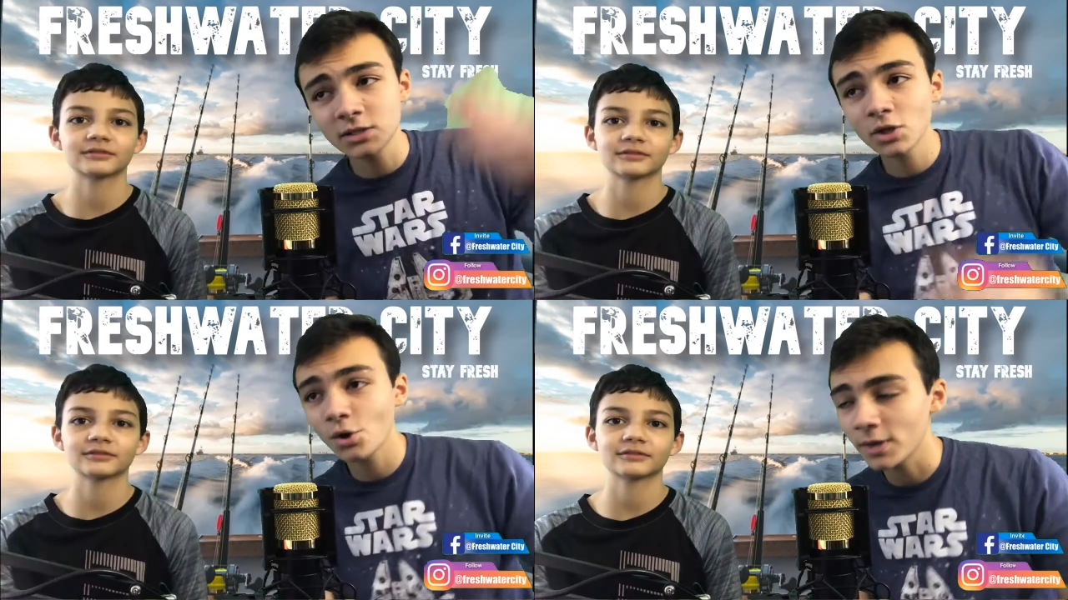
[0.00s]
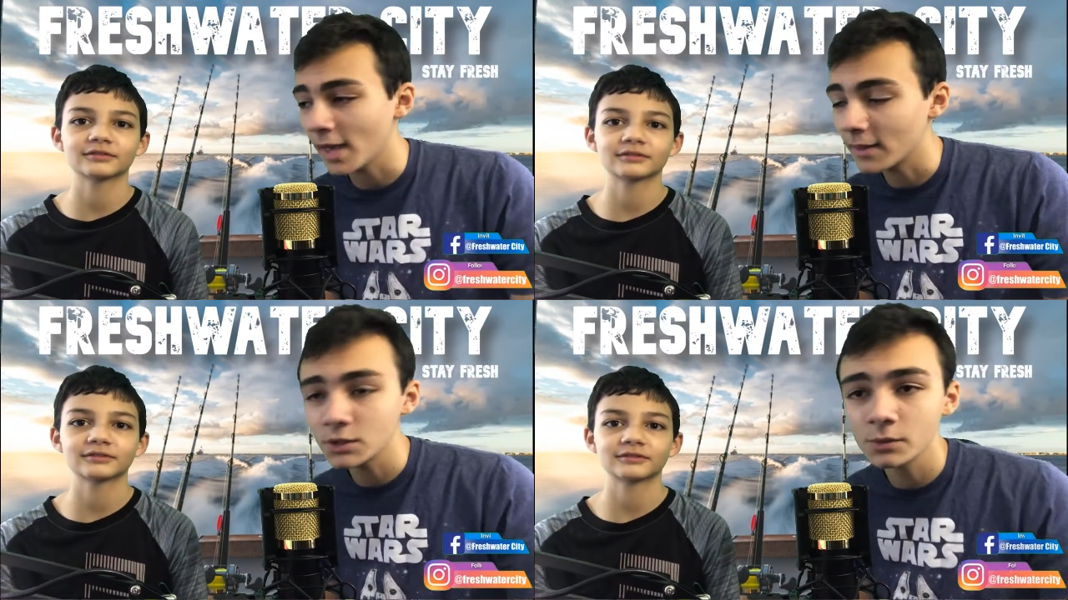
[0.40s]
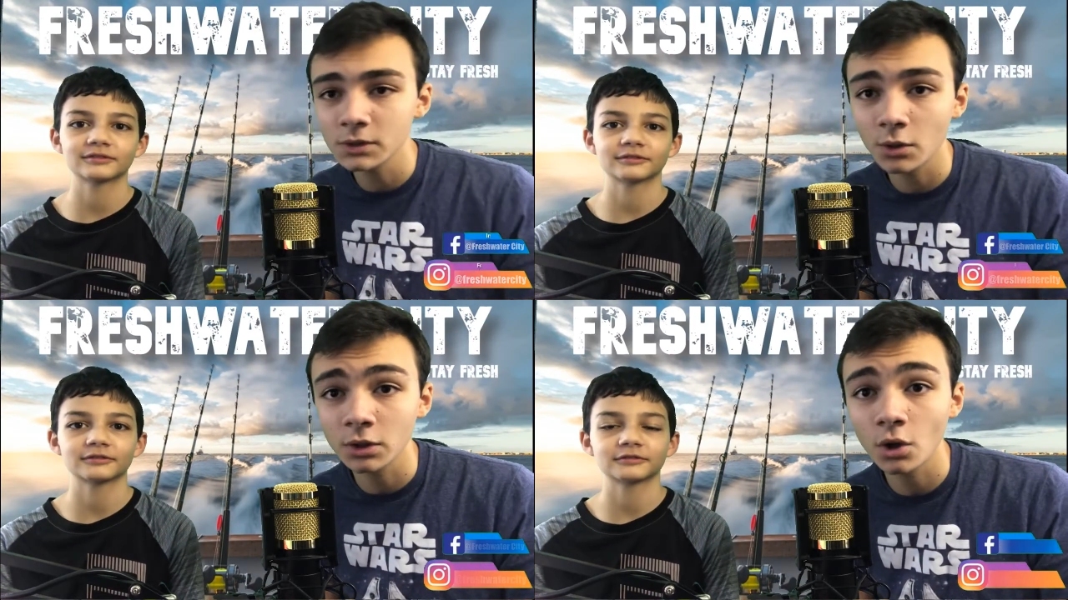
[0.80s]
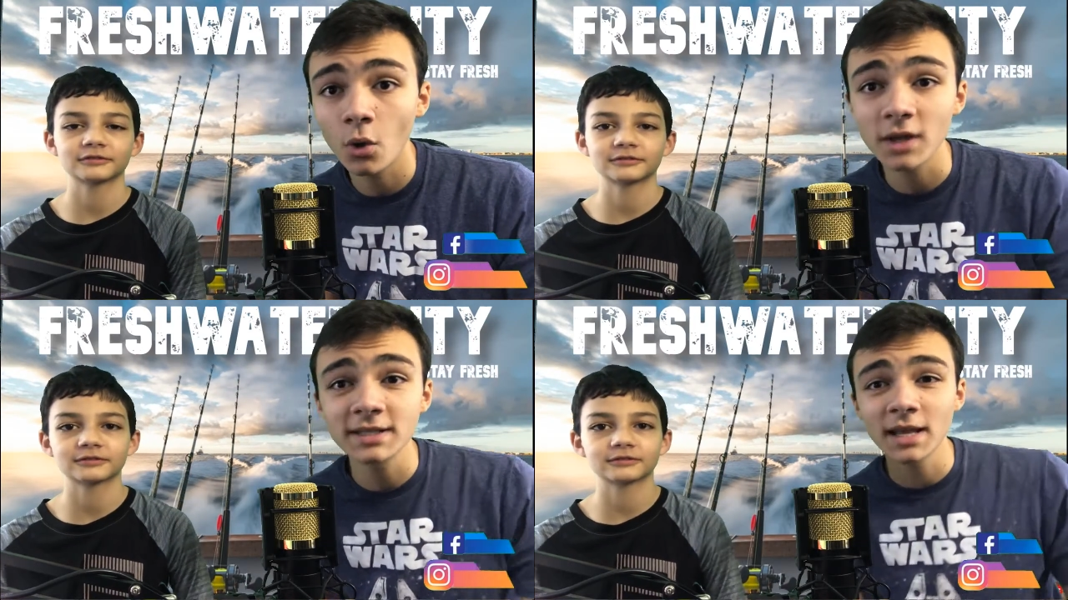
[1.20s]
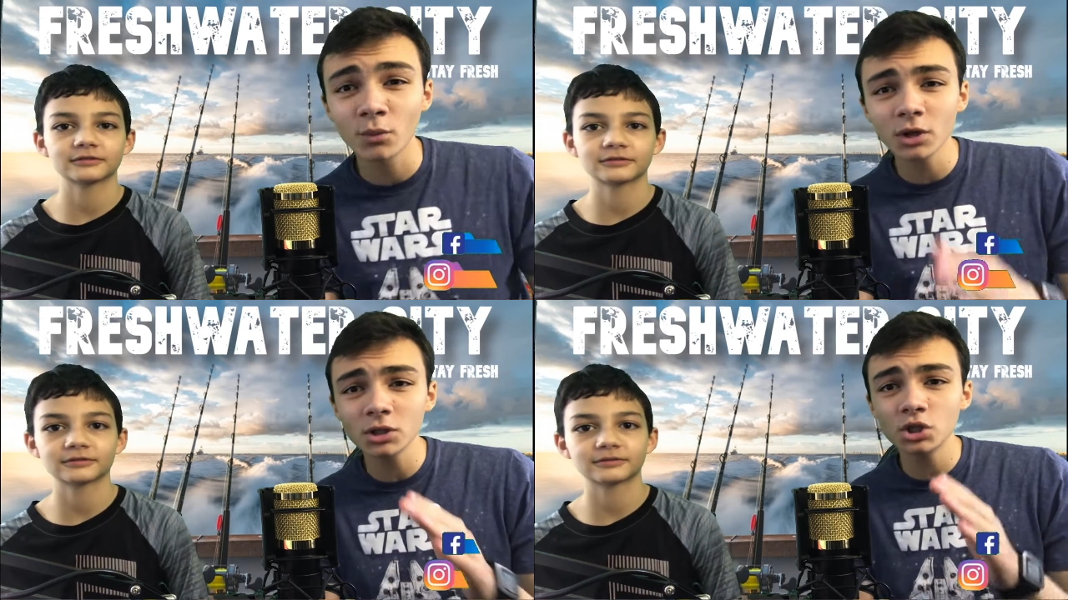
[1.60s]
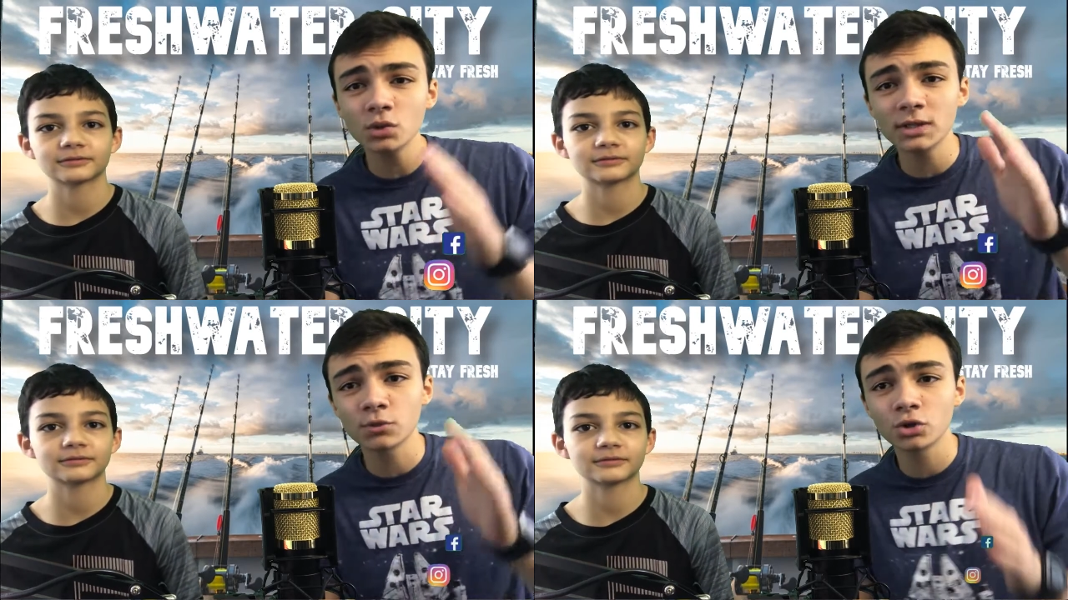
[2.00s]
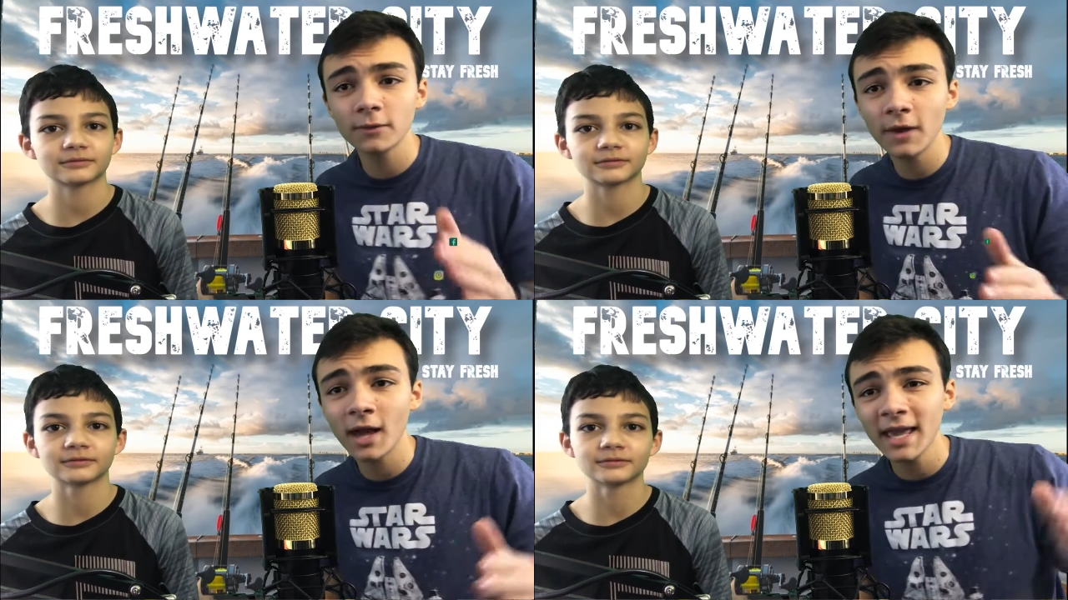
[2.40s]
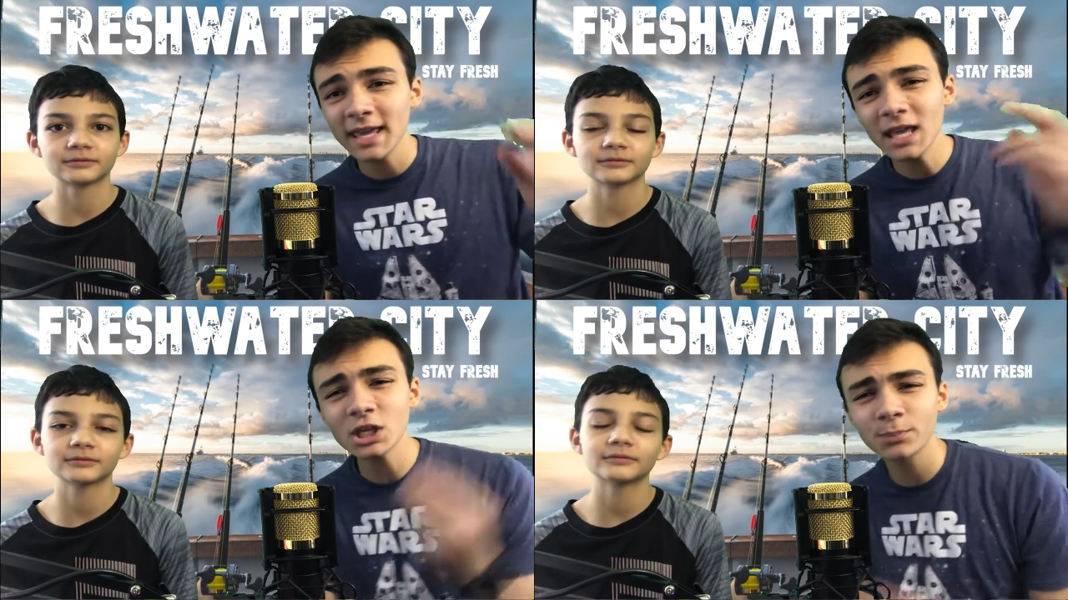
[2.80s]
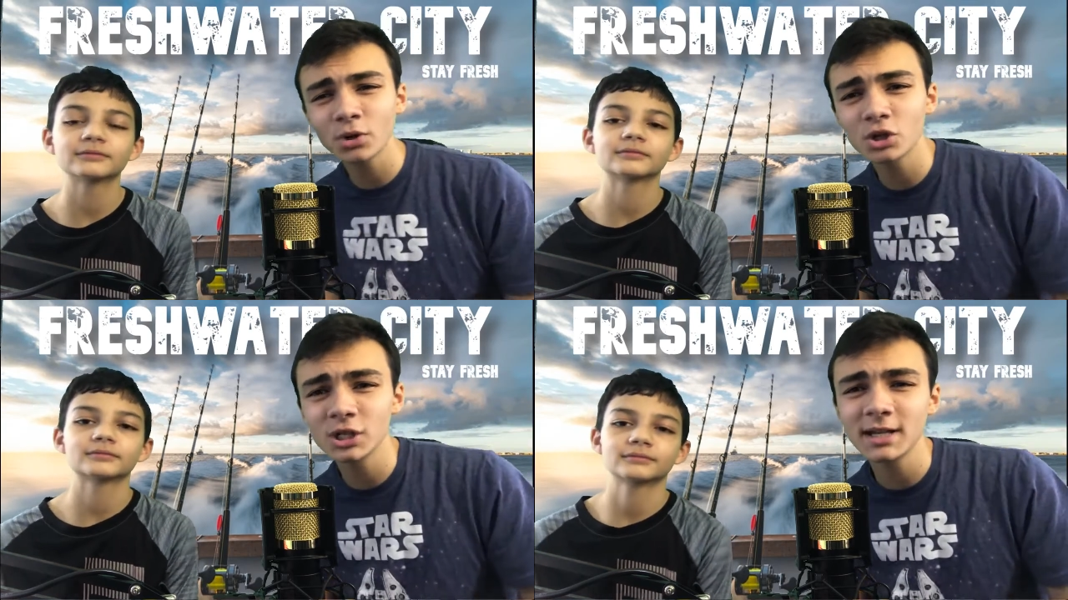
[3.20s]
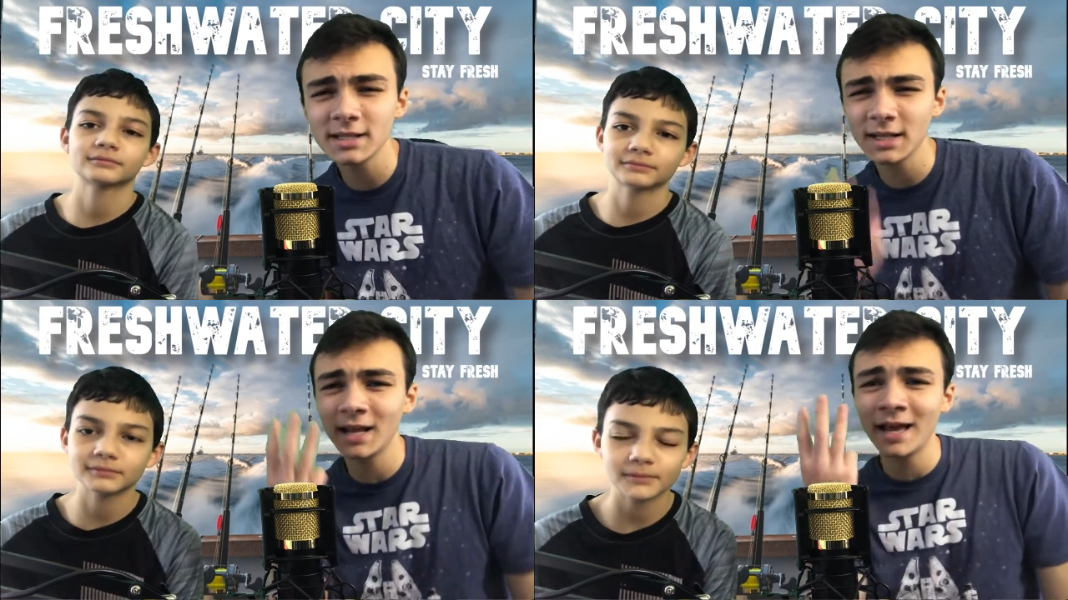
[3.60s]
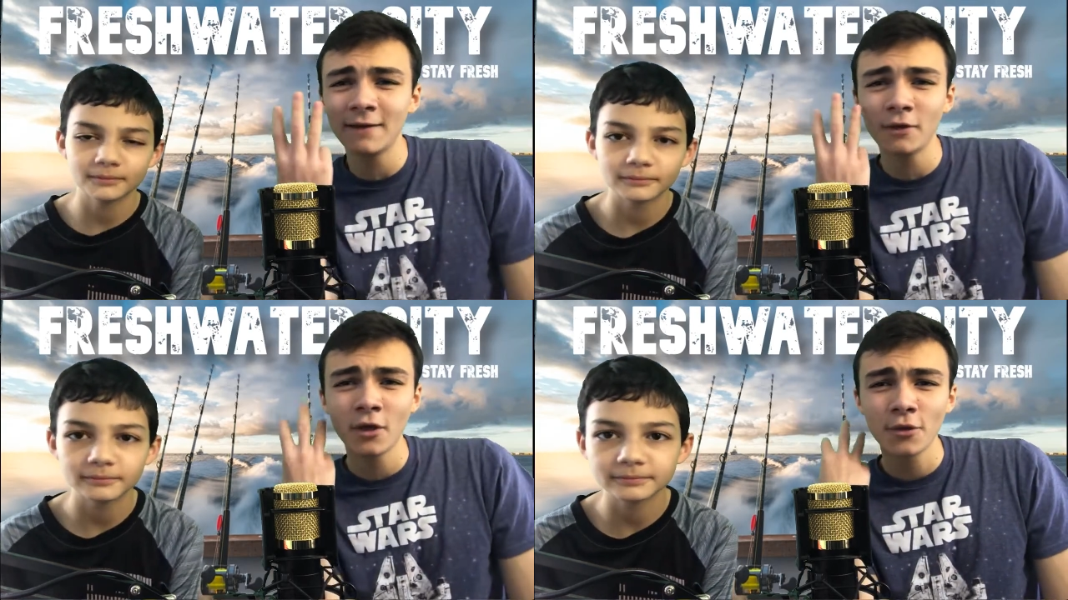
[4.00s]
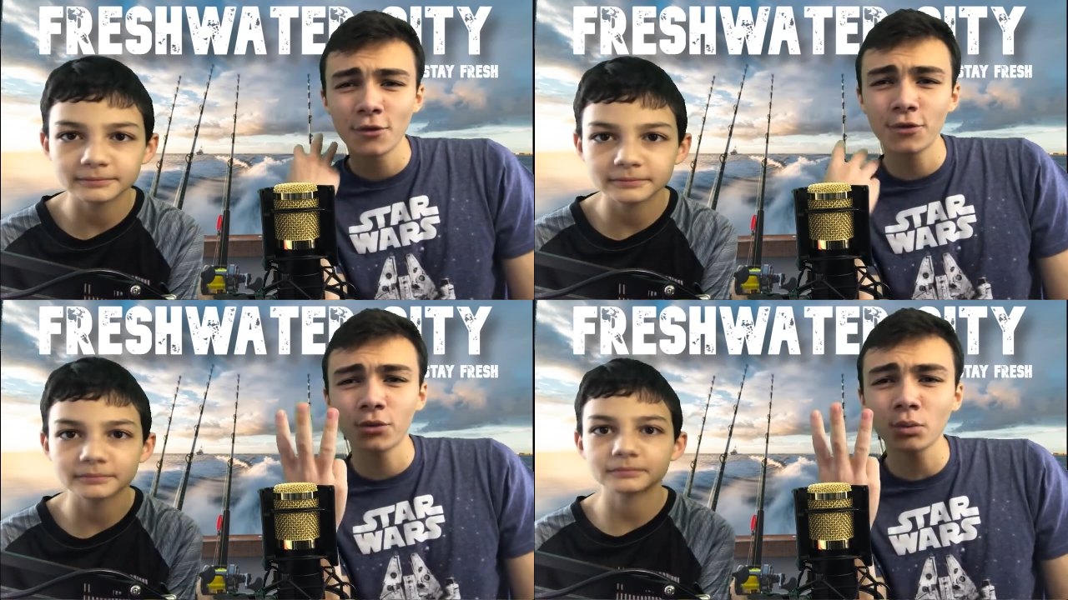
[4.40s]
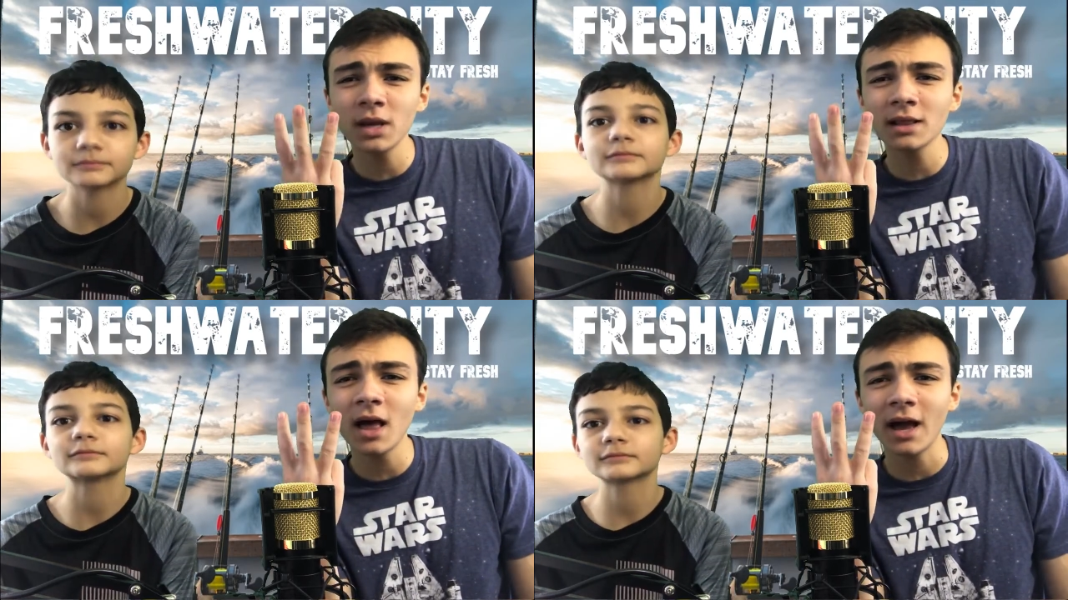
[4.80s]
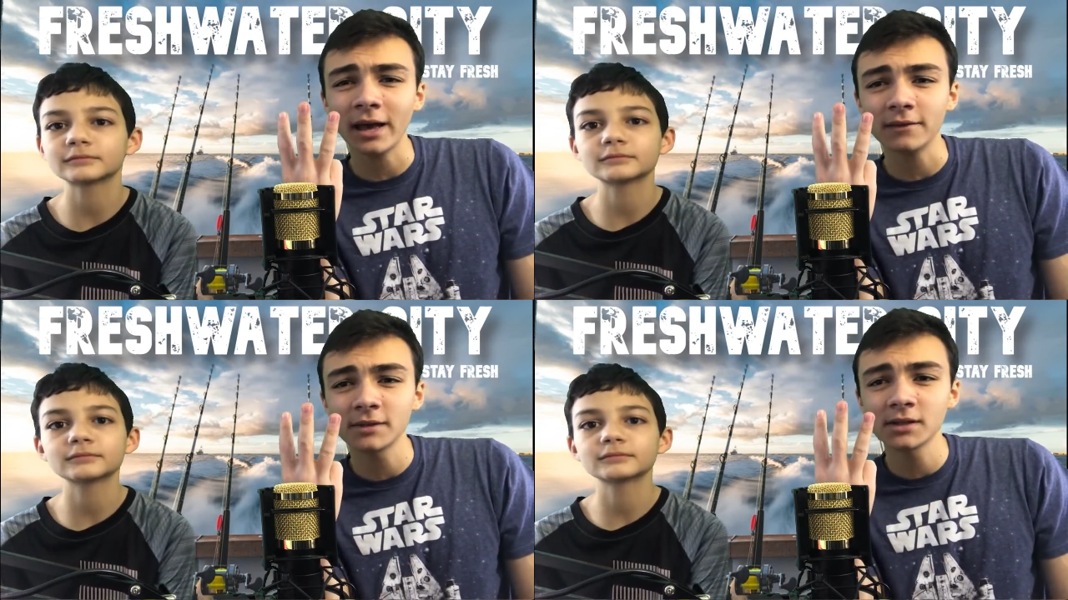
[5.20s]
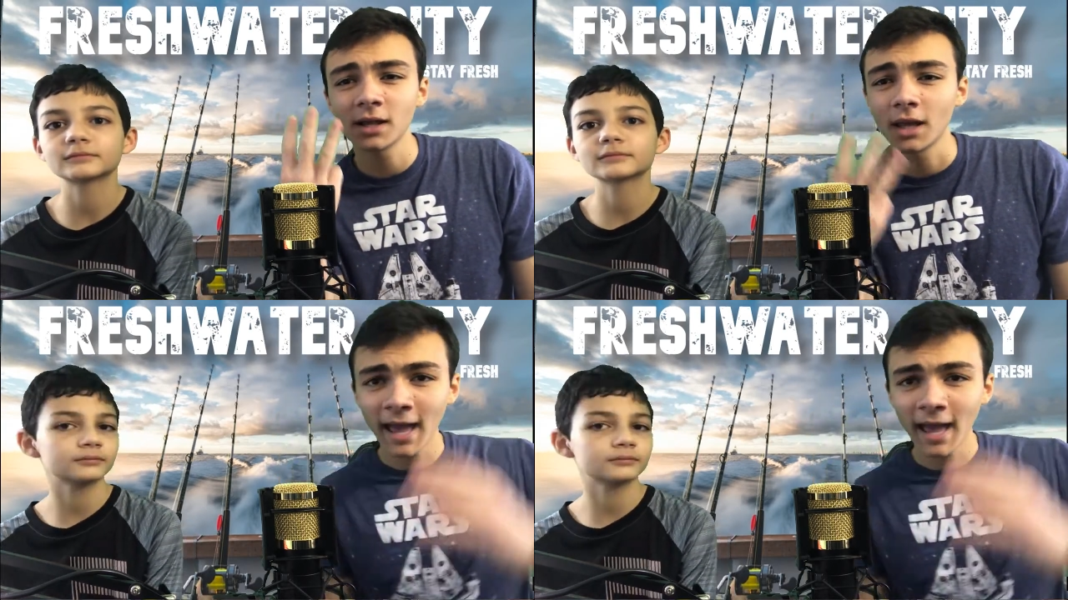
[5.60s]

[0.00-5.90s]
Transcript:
Speaker 1: so, yeah, that's what's going to go on today. We're going to do some trivia. Each person is going to have 3 lives.